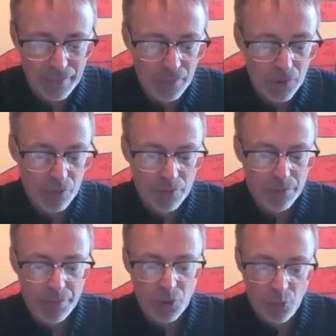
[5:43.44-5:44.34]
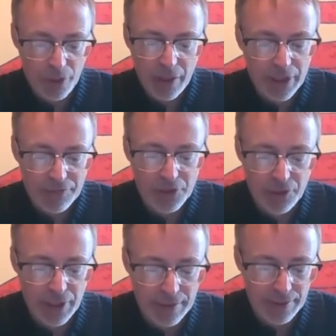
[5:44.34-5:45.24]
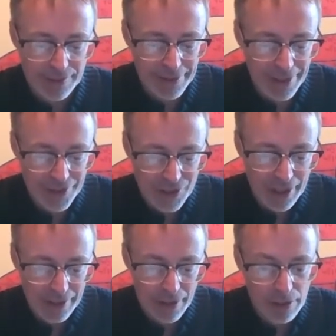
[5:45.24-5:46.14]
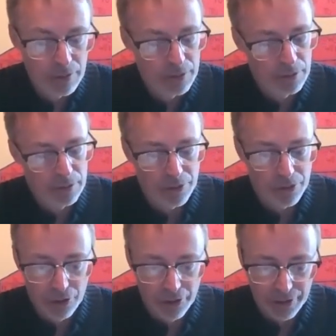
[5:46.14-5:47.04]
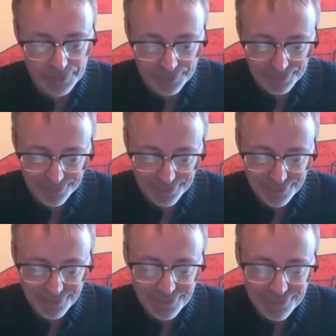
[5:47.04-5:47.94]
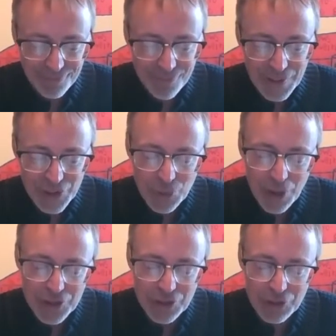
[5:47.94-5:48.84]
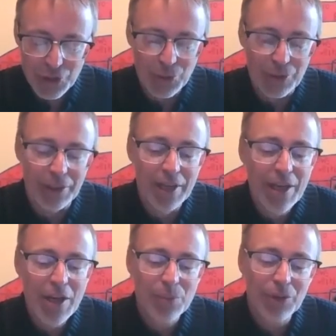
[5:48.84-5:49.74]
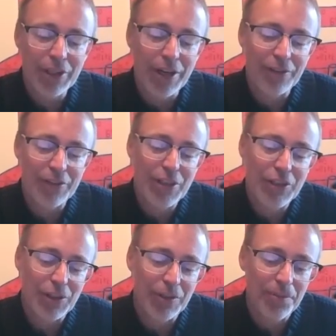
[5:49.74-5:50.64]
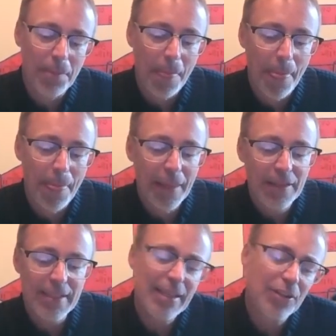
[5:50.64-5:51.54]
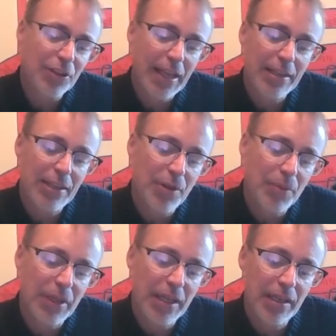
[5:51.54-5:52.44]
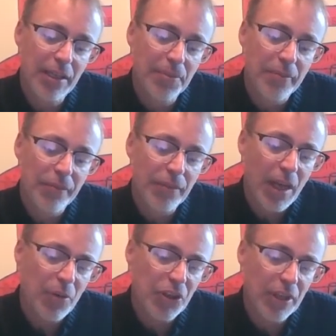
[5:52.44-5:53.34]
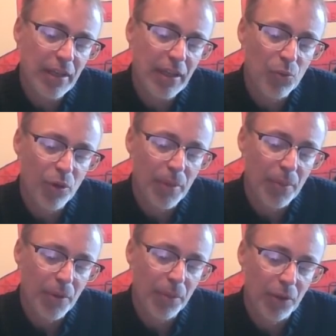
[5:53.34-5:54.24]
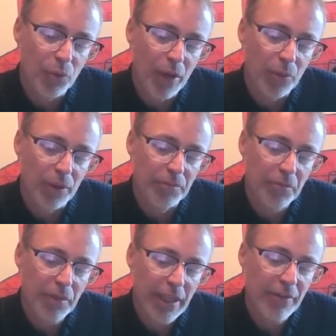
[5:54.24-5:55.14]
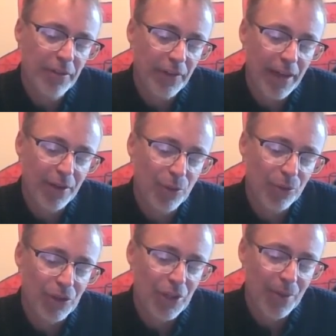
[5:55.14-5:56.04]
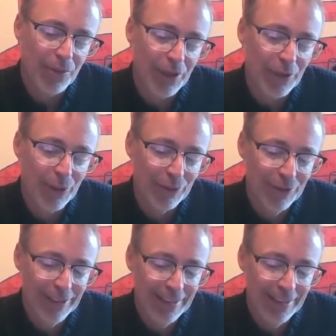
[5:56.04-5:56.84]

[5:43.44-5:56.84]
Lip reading: No, but we don't have to do that, I say. Good. She walks to the shore, pulling off her t-shirt. Seeing her candy red bikini, I wish again I'd worn my purple and white one, even if I had to hold the top when I dove.